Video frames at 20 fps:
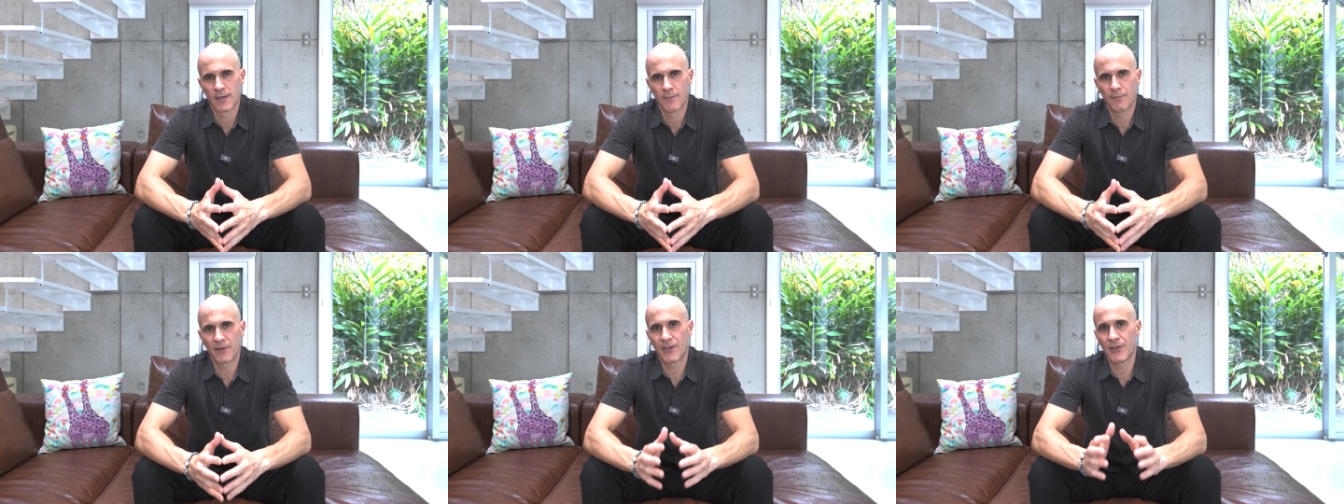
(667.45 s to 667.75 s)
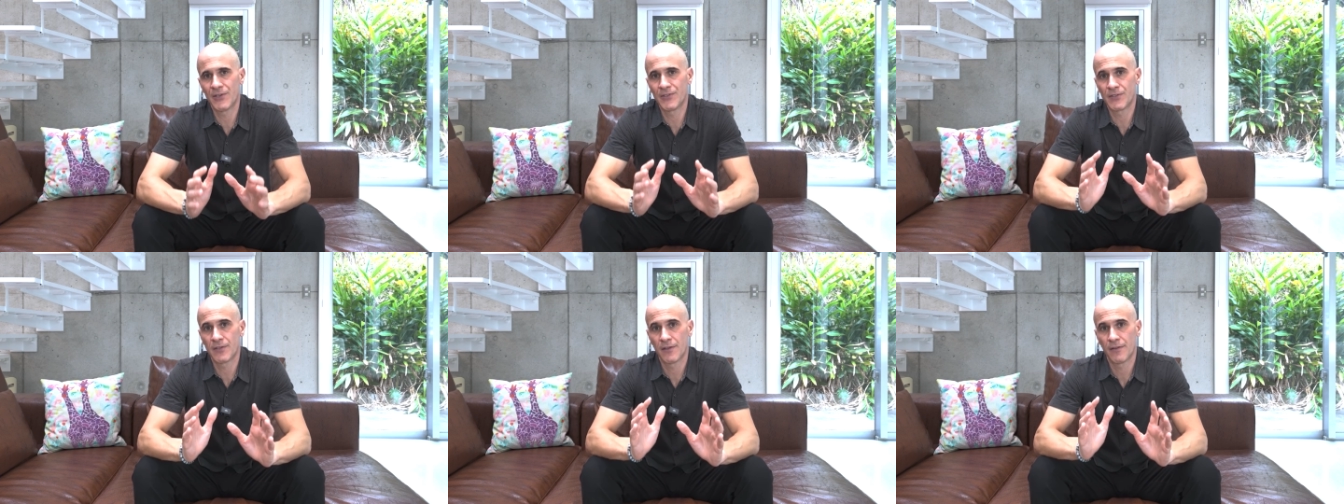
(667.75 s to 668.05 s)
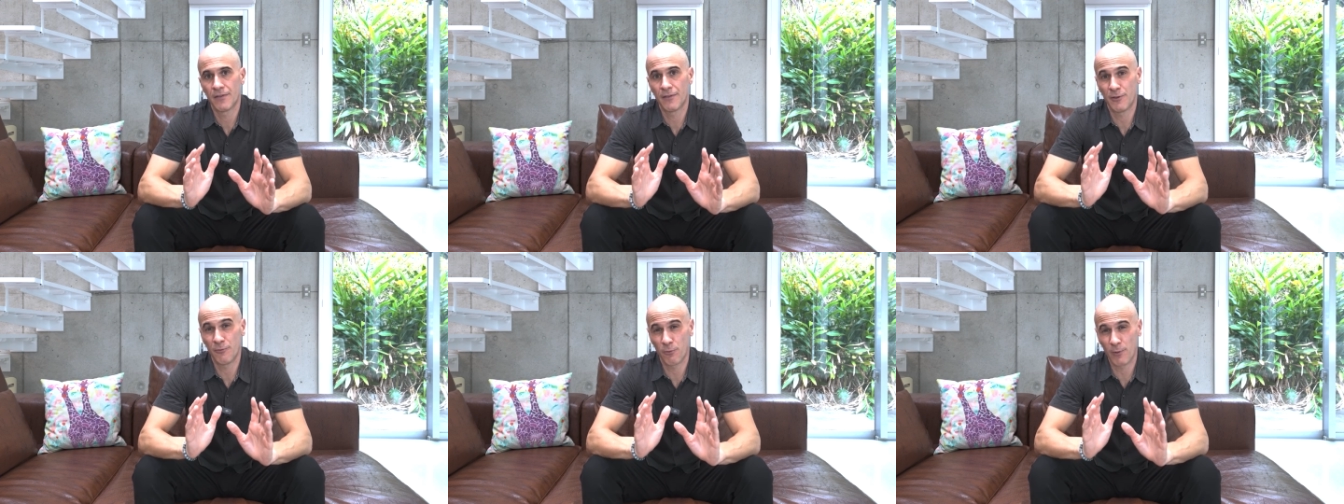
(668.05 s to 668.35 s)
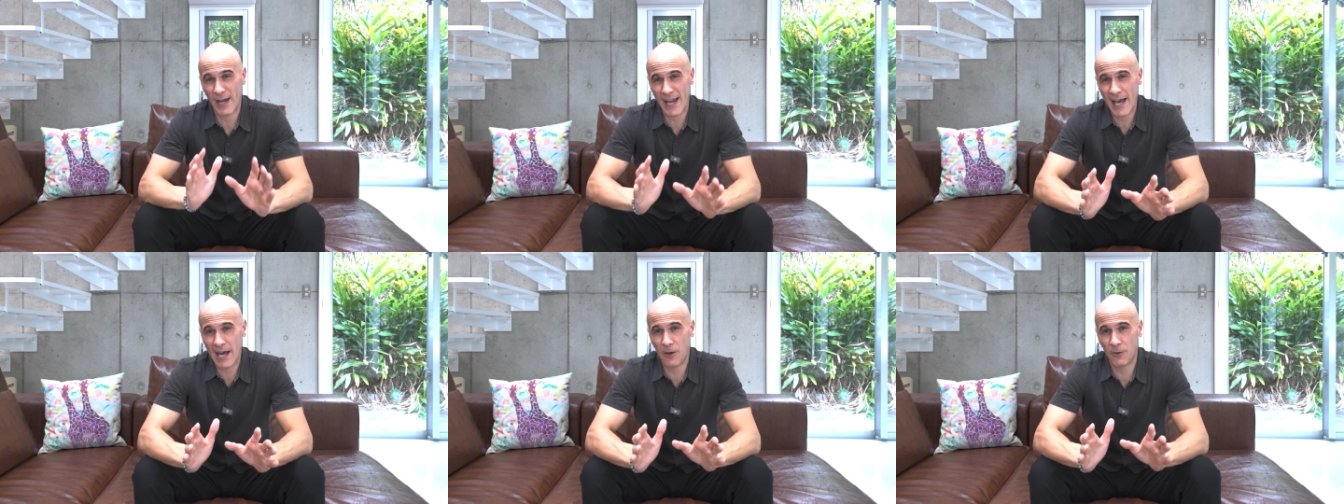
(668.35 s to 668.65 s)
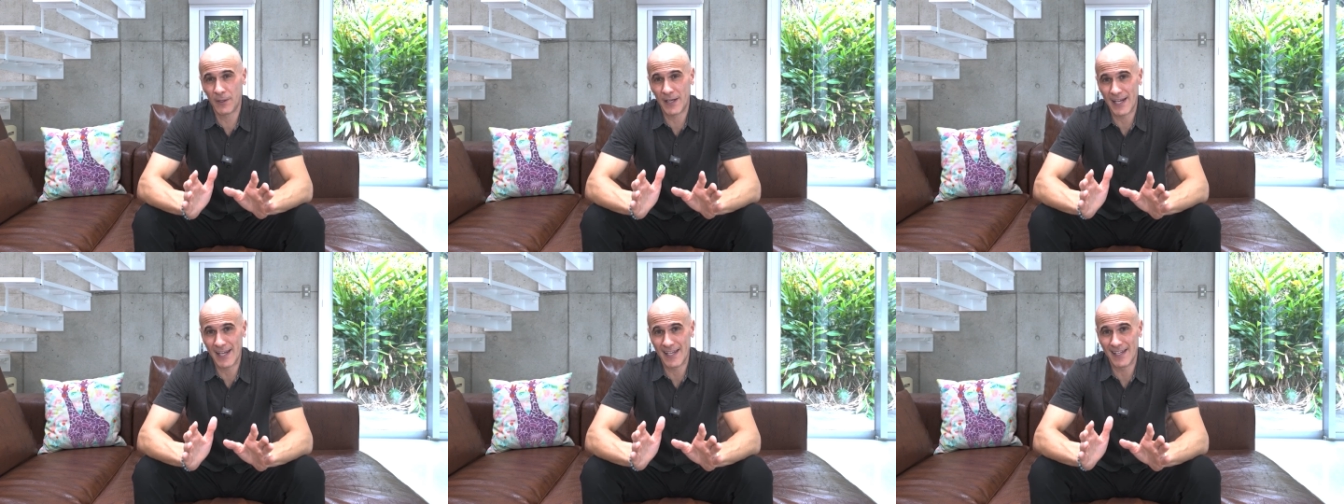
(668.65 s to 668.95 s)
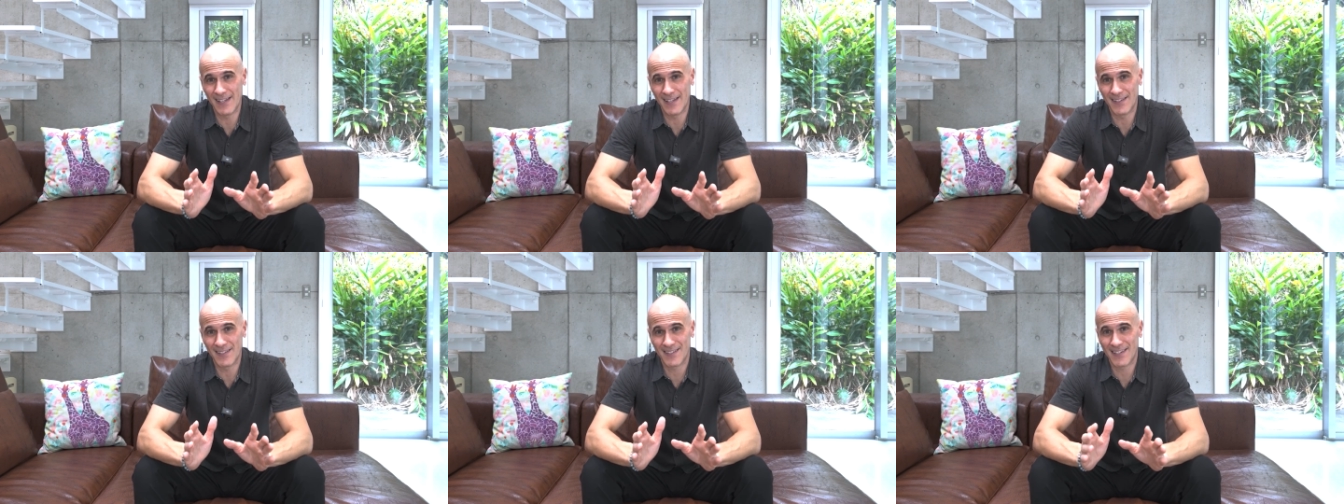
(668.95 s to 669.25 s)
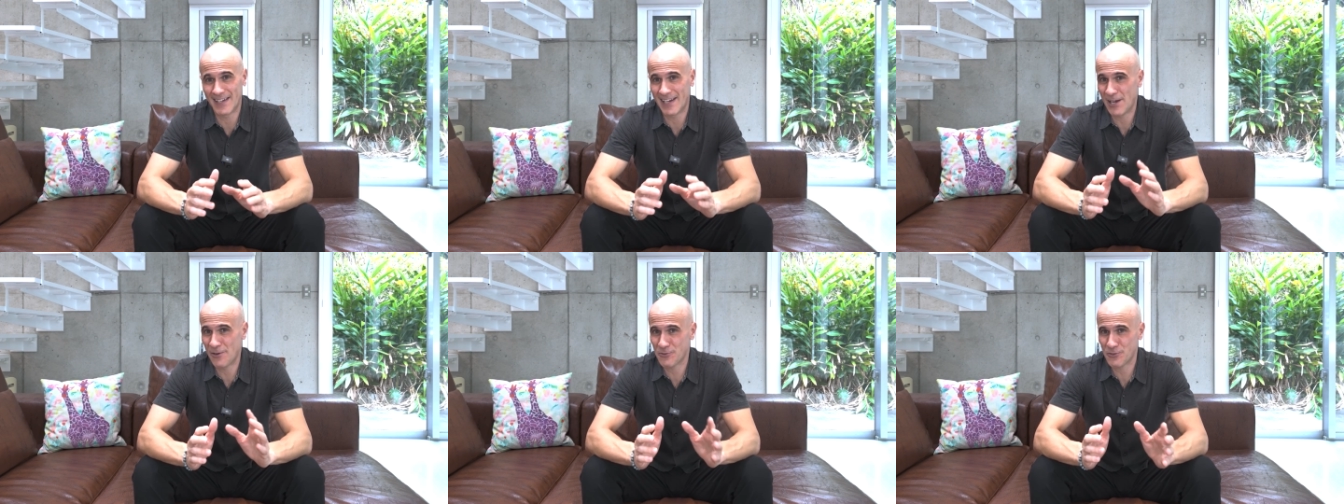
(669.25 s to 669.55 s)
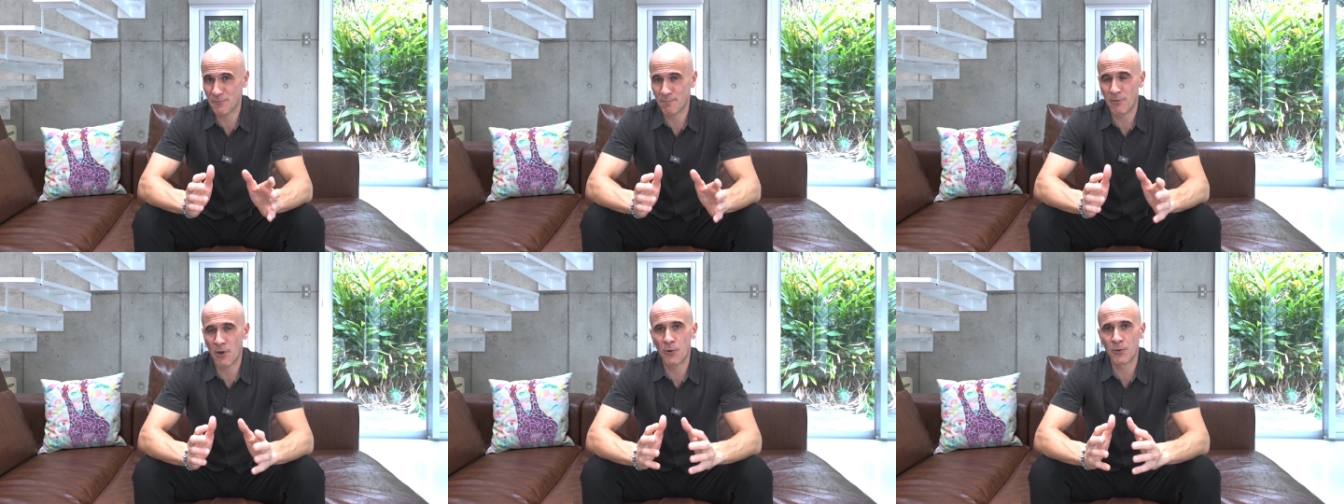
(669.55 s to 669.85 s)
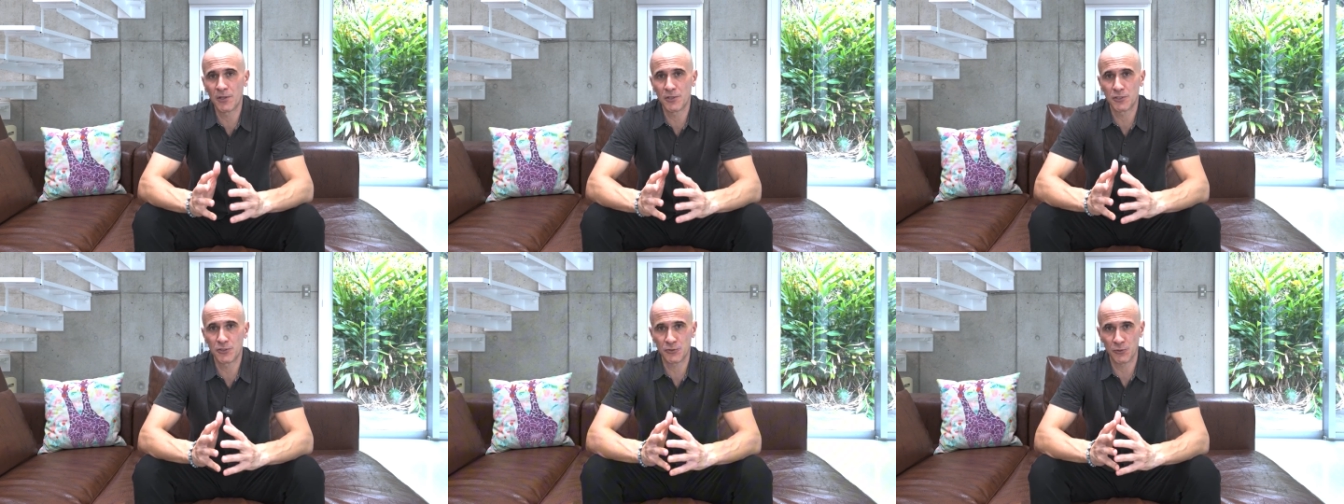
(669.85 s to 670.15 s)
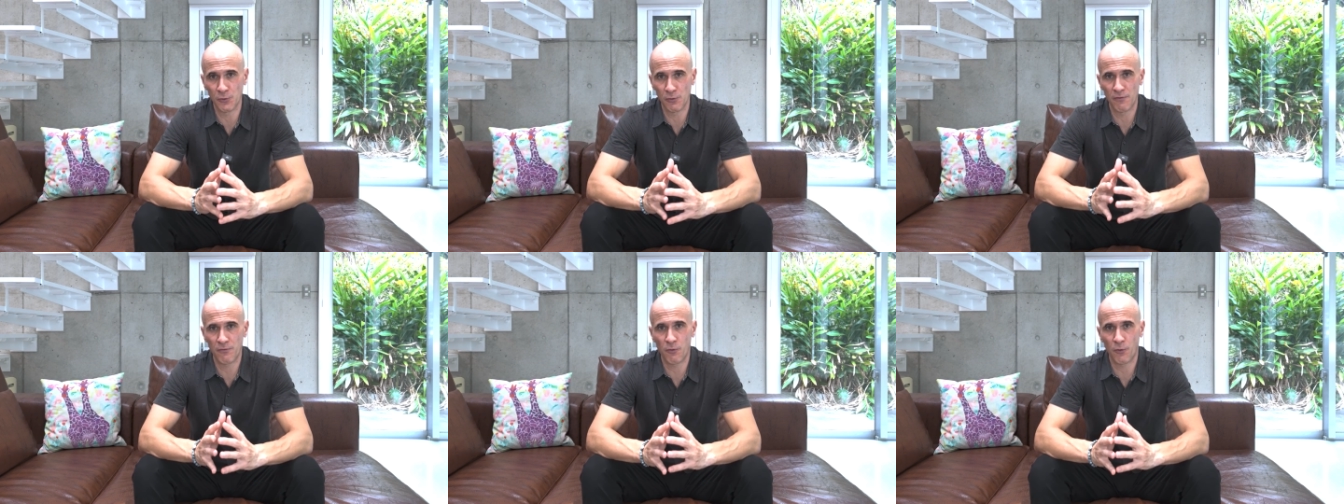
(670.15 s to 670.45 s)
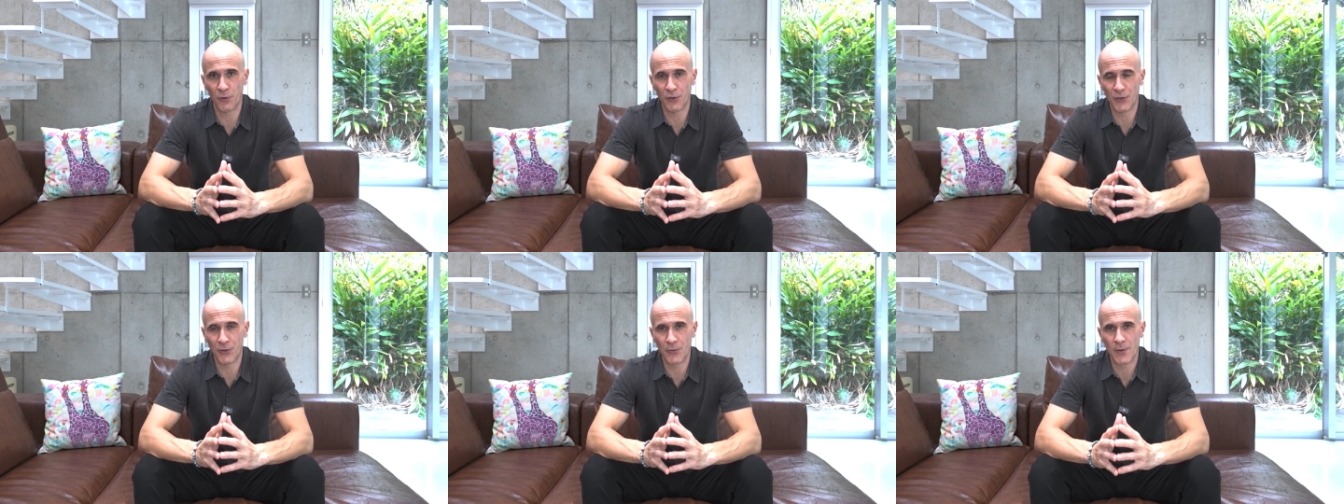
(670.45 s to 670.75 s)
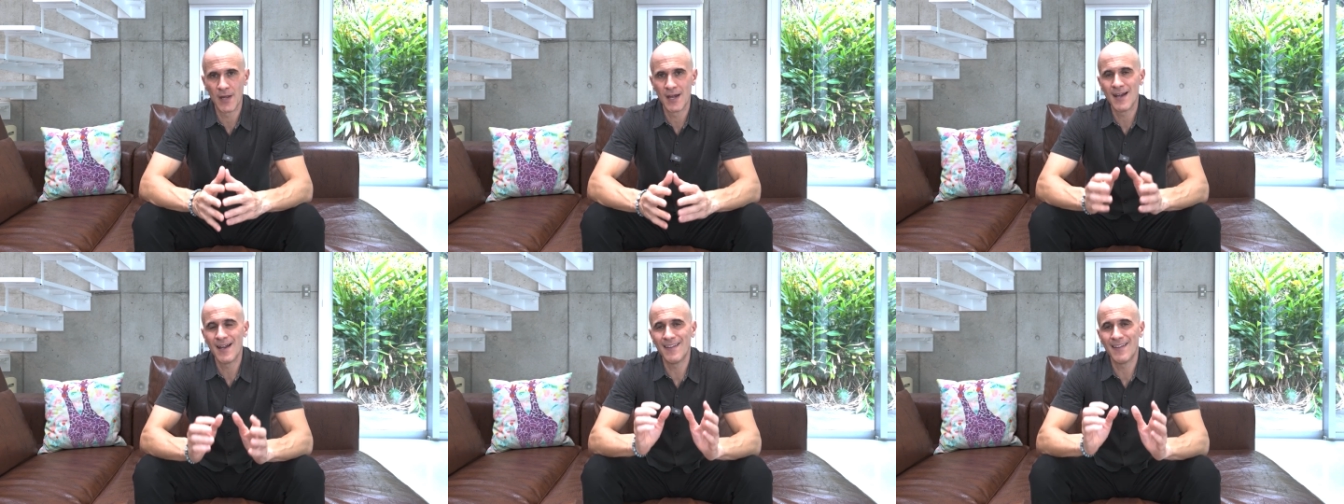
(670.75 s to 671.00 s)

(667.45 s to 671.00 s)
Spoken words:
Because the reality is, and here's a bonus truth for you,